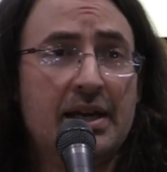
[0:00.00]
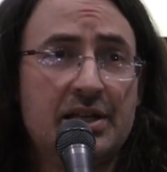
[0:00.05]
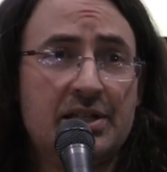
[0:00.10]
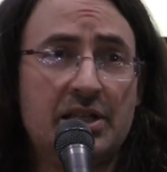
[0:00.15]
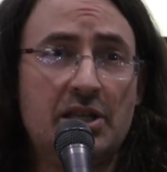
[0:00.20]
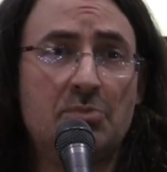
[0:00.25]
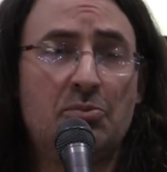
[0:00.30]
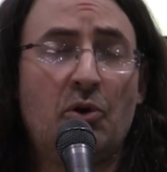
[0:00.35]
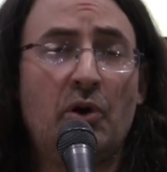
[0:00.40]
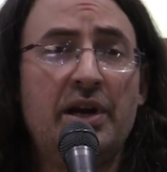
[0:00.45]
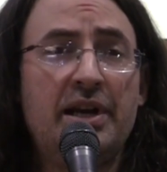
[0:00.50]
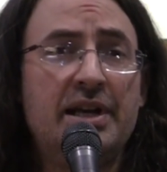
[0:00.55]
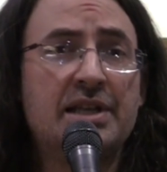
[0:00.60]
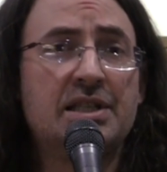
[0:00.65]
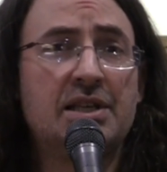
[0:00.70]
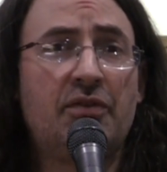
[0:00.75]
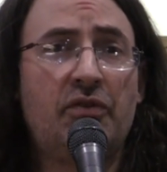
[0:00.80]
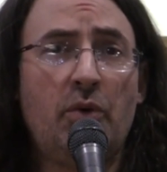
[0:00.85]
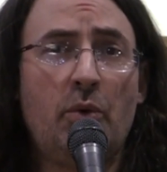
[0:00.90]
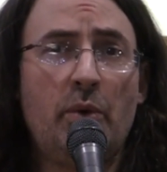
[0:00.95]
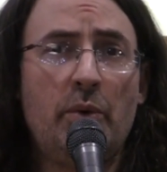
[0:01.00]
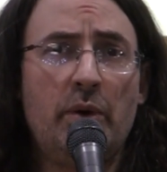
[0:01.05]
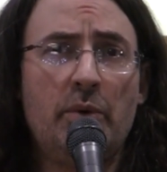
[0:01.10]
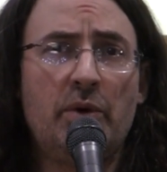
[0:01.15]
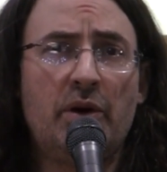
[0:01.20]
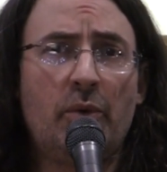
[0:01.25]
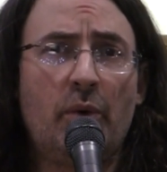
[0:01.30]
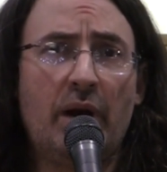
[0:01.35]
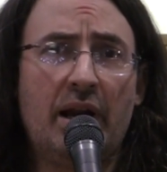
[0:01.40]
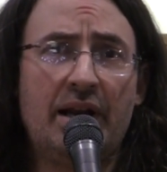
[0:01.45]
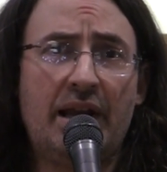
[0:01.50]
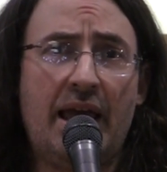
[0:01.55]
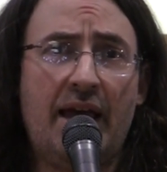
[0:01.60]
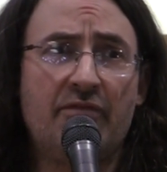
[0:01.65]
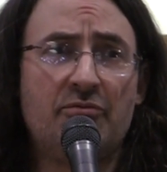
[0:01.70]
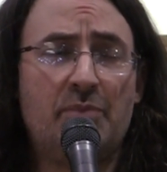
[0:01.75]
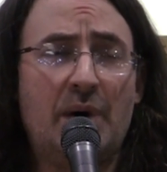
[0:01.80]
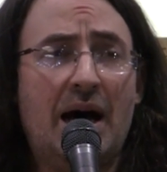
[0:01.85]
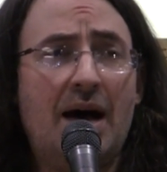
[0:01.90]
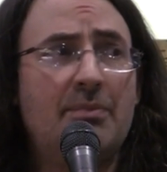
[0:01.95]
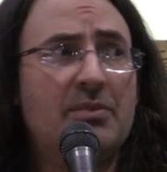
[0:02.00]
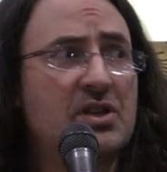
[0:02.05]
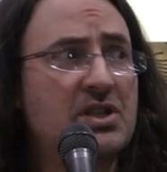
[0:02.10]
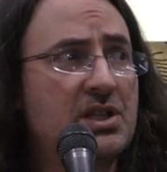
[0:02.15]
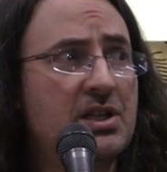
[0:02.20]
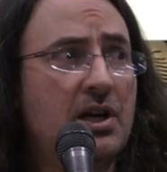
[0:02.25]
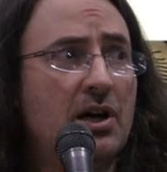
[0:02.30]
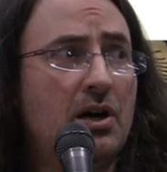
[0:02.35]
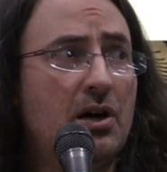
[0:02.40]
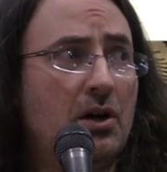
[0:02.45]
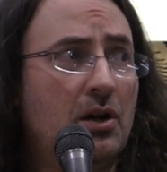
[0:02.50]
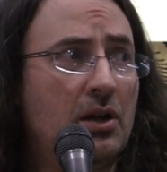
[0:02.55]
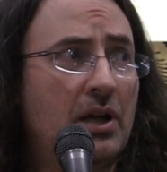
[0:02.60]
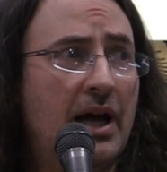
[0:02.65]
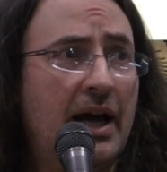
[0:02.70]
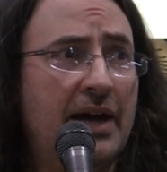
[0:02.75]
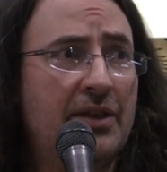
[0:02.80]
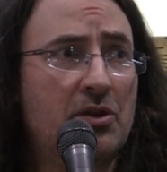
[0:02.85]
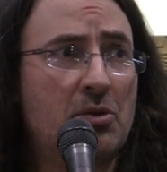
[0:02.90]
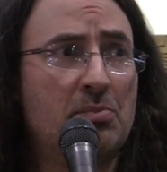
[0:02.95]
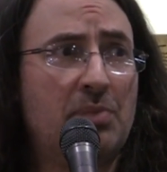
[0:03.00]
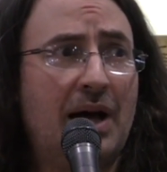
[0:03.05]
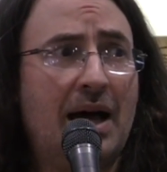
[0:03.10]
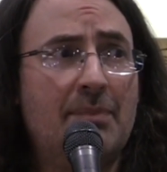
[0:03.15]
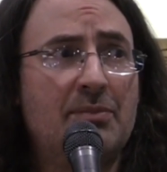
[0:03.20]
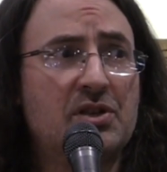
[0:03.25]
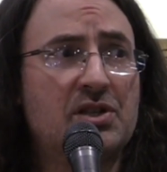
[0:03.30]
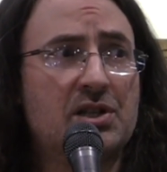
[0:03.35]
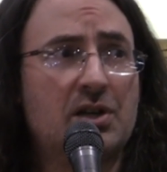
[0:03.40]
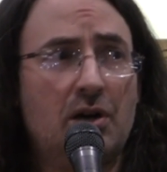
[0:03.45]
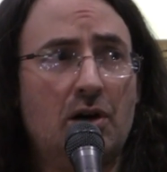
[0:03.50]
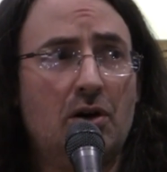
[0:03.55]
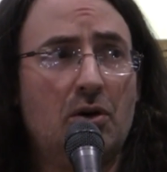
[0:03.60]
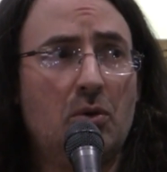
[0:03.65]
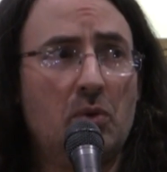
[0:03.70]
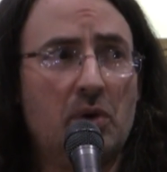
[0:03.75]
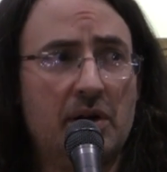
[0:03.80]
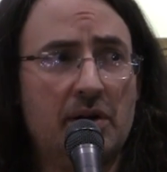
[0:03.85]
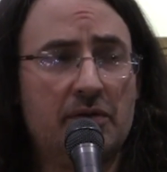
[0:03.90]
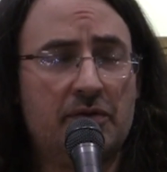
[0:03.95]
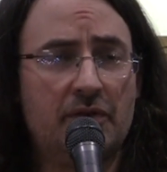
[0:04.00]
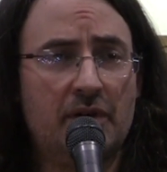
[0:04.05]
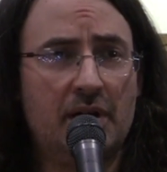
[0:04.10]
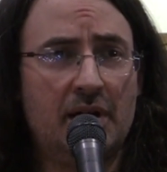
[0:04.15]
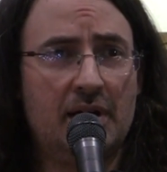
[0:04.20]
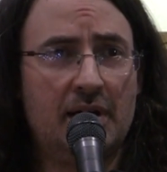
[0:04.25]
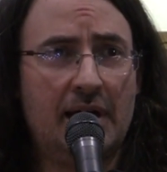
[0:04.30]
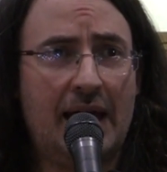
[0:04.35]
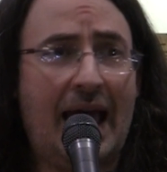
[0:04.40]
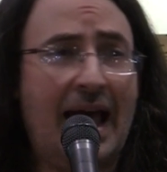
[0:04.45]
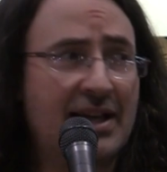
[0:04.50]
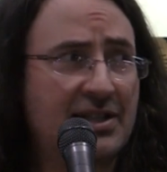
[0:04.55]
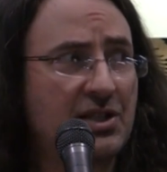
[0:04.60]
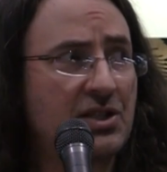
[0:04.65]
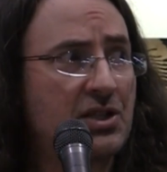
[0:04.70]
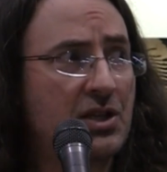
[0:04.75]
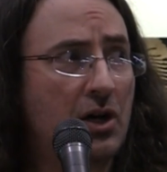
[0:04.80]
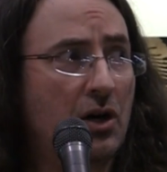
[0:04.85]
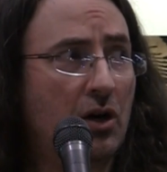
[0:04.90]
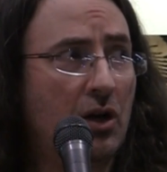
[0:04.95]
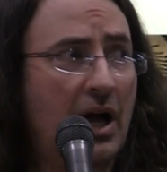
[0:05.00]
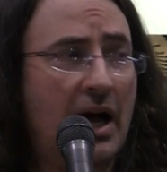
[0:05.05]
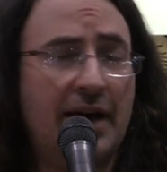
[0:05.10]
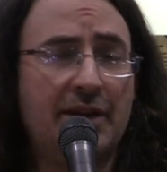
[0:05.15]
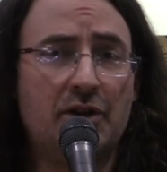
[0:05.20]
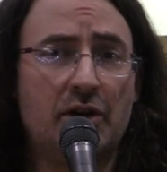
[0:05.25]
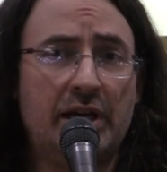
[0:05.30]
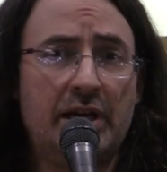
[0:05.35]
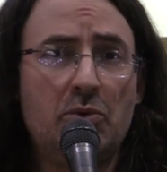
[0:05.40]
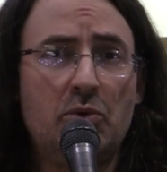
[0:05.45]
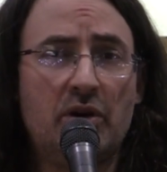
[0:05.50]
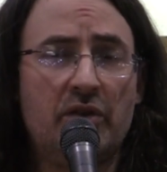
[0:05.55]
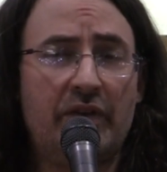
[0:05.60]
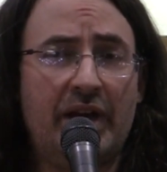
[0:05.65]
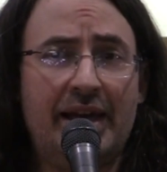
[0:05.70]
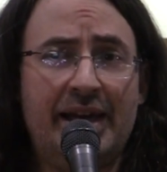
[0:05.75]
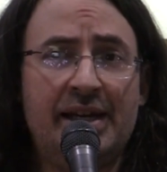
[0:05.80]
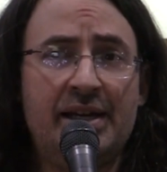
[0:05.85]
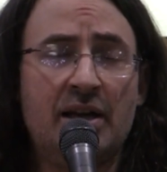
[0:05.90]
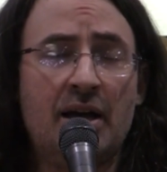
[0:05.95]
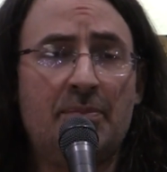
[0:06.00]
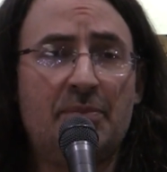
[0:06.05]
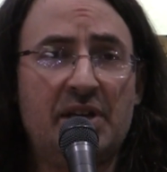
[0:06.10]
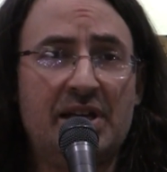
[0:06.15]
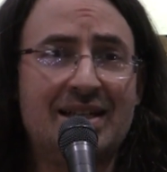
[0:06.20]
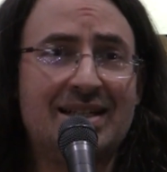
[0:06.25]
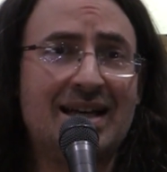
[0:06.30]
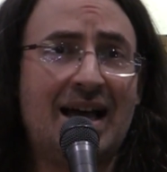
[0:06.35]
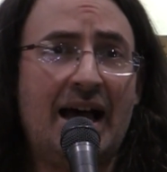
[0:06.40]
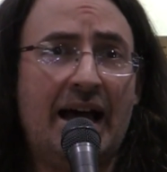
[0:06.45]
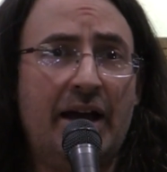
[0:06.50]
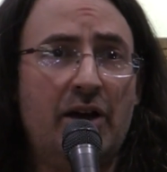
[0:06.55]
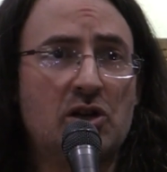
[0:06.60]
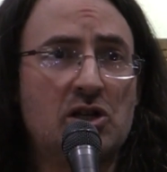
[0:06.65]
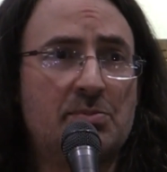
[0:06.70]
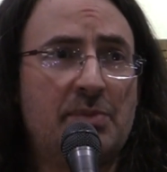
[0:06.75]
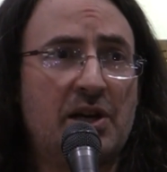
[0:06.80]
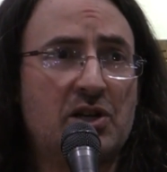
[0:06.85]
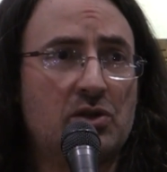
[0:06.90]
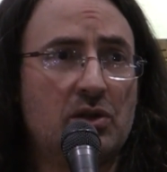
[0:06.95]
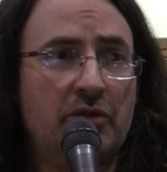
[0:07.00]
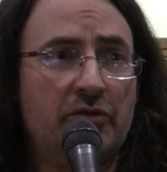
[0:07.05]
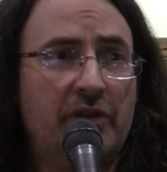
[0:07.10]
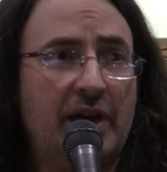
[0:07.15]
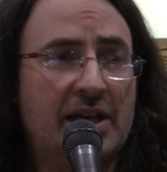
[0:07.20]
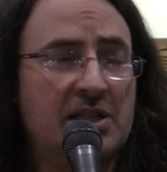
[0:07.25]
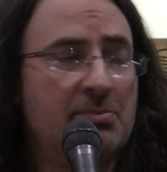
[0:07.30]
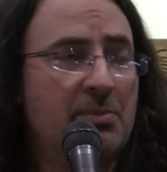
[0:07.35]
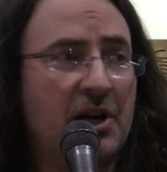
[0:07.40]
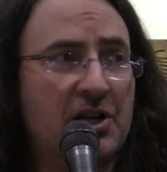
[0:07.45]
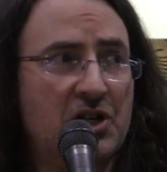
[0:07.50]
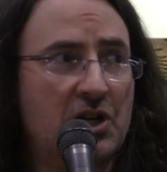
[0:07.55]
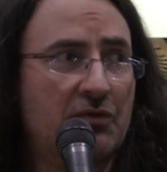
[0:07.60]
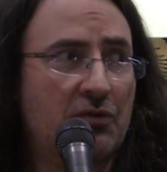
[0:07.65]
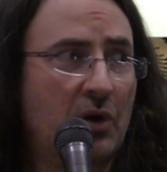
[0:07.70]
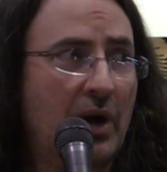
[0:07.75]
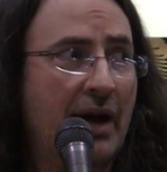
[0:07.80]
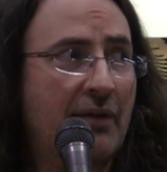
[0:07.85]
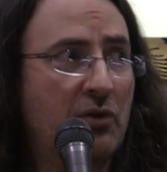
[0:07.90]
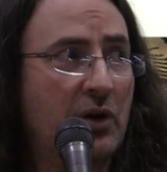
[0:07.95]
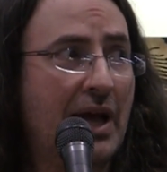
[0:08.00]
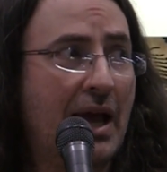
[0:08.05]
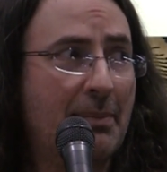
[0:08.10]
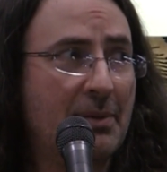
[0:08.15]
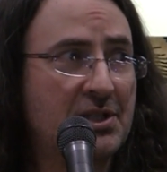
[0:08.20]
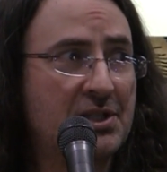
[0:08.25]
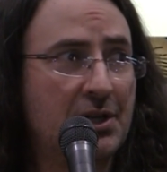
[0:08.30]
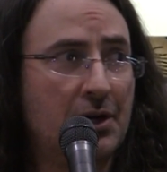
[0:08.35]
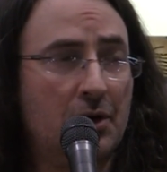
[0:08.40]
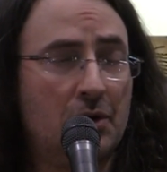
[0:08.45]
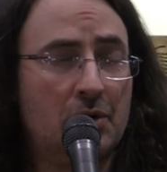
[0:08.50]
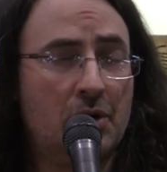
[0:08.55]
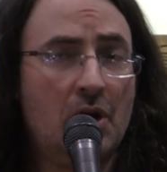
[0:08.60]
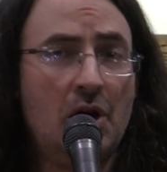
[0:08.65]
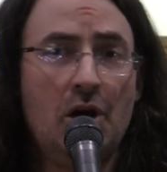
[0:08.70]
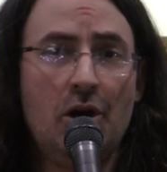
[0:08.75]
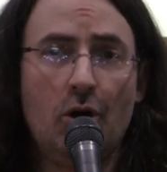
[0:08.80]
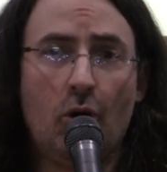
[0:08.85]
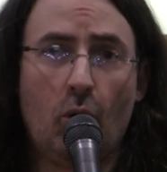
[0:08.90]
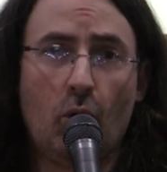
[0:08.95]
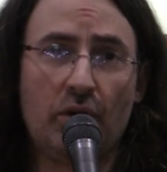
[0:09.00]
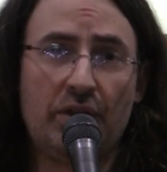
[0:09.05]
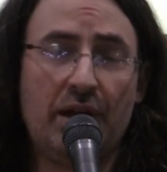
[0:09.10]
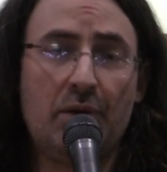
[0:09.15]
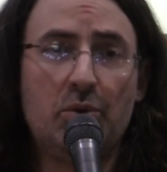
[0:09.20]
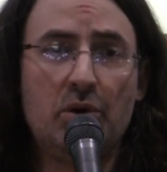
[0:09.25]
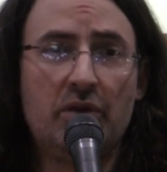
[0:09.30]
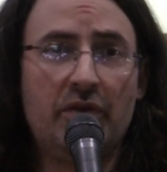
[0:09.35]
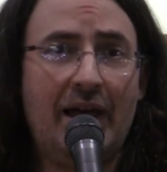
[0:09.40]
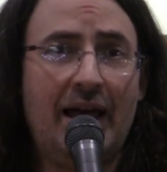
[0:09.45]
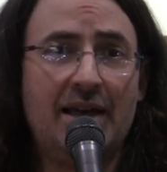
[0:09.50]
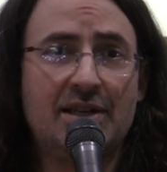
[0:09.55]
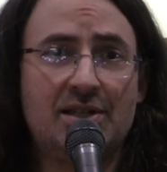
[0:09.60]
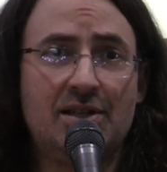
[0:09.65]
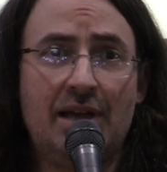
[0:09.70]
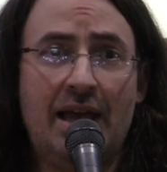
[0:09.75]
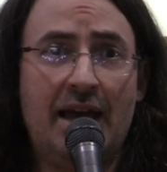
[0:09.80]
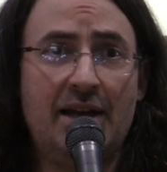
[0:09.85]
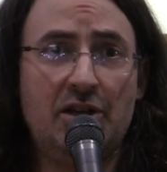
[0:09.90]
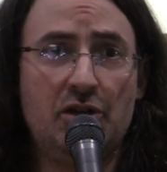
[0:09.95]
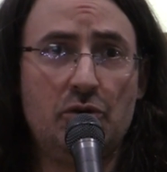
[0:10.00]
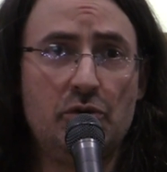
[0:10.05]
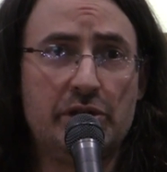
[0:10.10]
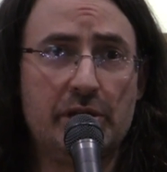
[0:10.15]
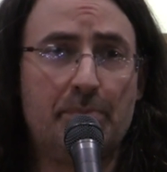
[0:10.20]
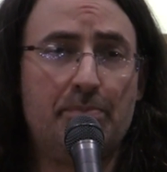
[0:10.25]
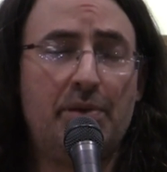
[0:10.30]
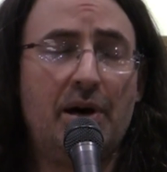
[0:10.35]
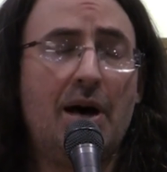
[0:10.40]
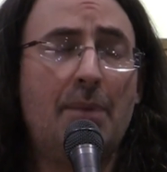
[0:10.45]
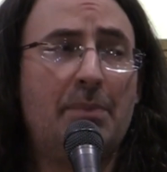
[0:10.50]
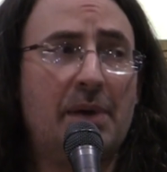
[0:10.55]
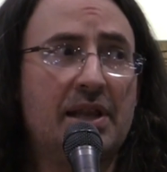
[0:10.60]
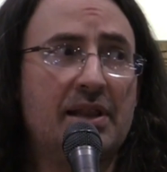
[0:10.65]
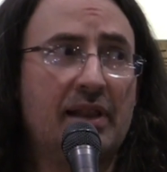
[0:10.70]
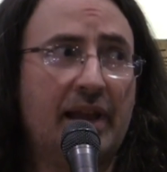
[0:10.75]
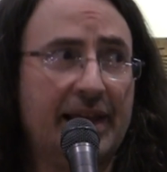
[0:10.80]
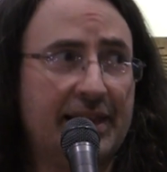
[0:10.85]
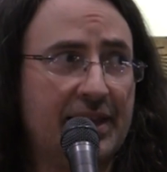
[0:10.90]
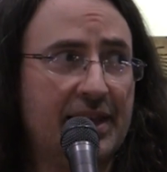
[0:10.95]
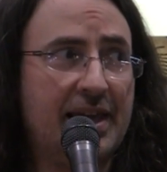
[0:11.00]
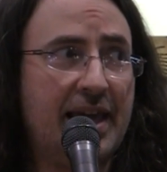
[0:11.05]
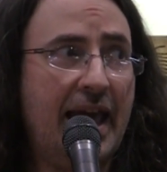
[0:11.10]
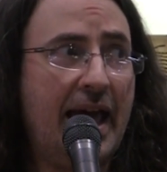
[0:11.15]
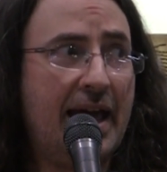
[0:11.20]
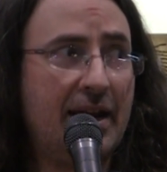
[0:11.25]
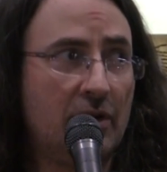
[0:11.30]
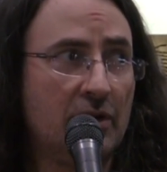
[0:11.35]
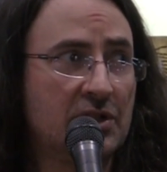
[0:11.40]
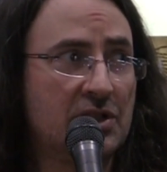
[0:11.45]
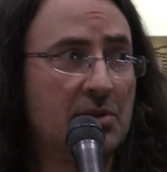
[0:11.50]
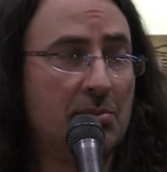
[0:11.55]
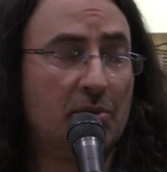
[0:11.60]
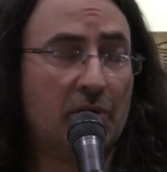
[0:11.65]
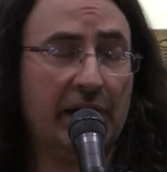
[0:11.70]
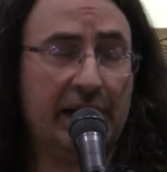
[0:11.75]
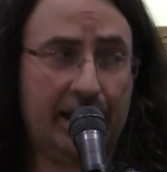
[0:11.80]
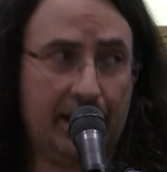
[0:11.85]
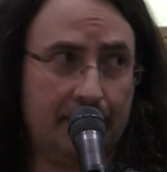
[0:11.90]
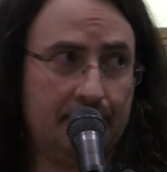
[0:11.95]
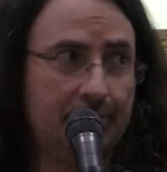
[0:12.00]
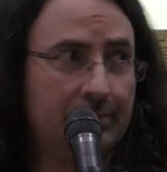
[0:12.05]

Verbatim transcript: See, the point is, if we would have wanted to have Bob the Skull, either Bob the Skull would have, uh, as a skull, either he would have eaten up the entire special effects budget for every episode, or they would have has, had to use a puppet like the cat on Sabrina.